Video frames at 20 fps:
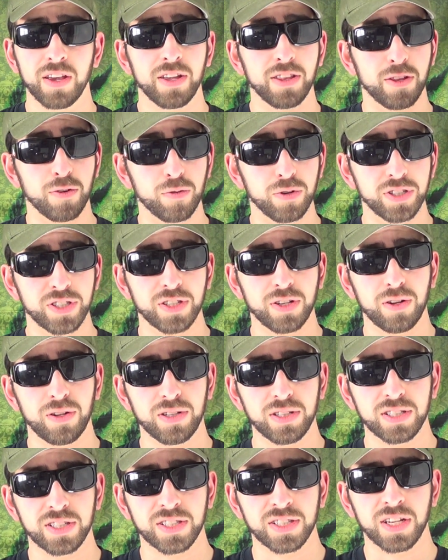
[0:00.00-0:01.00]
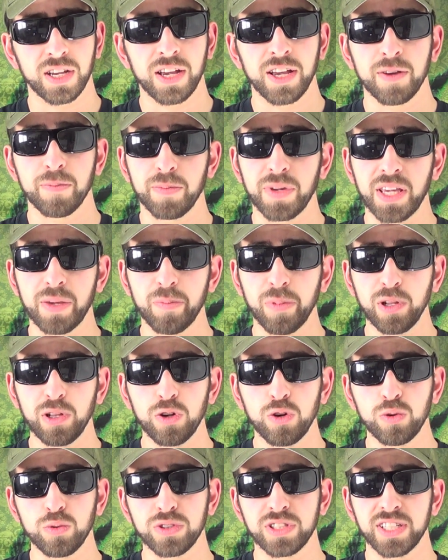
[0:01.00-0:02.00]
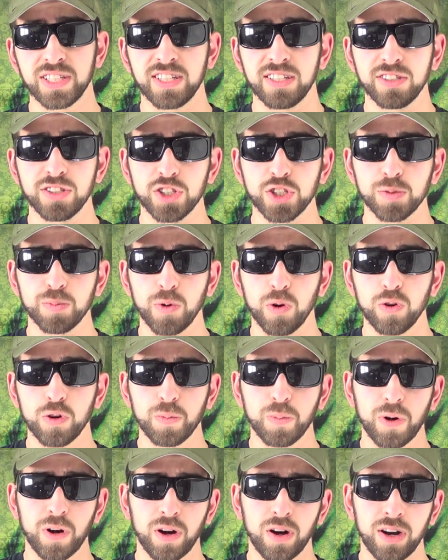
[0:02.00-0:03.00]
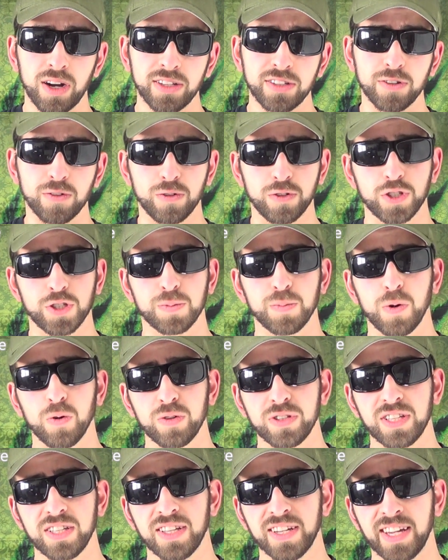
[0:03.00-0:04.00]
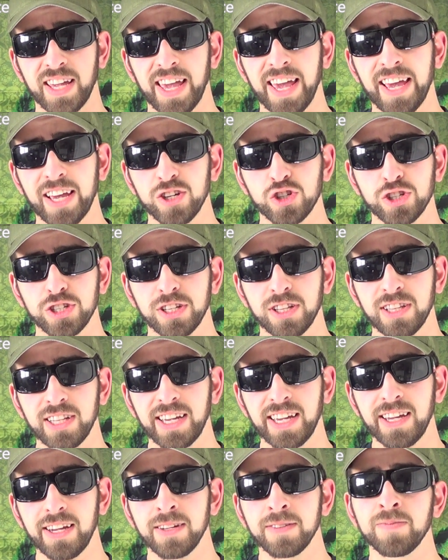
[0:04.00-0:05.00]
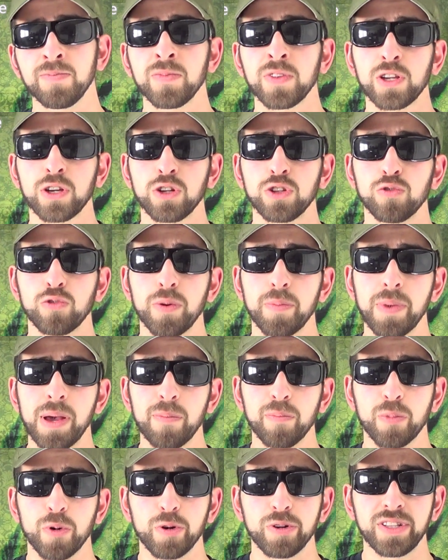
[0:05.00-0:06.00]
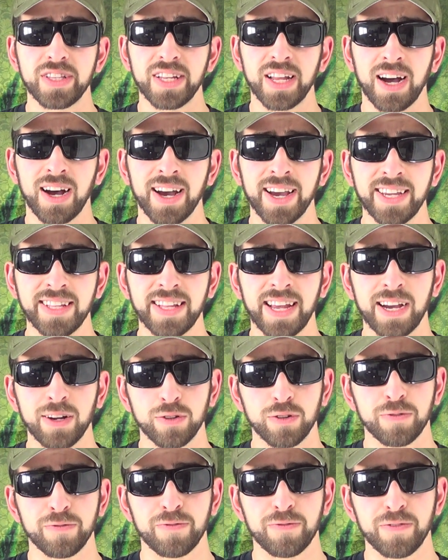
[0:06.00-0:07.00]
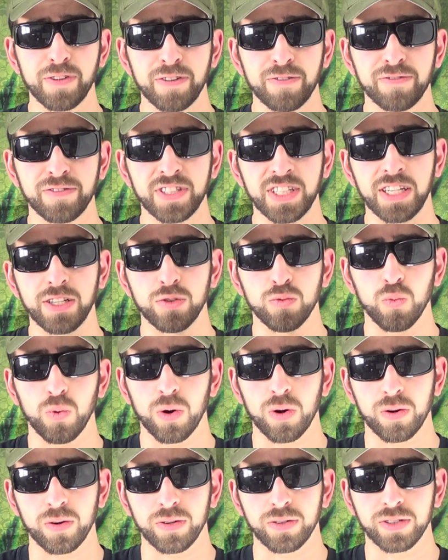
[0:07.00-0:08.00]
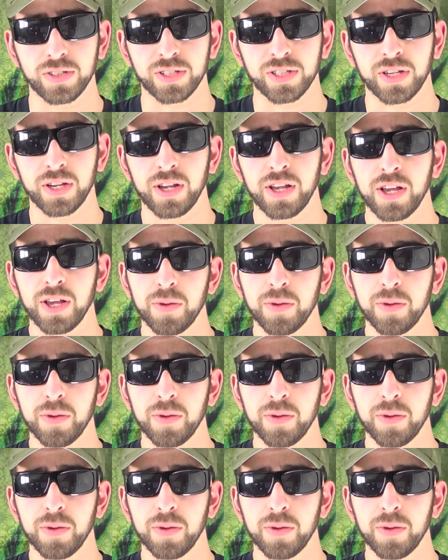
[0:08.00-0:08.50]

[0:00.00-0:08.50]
The results? People who didn't smoke pot or smoked it occasionally could remember nine out of fifteen words.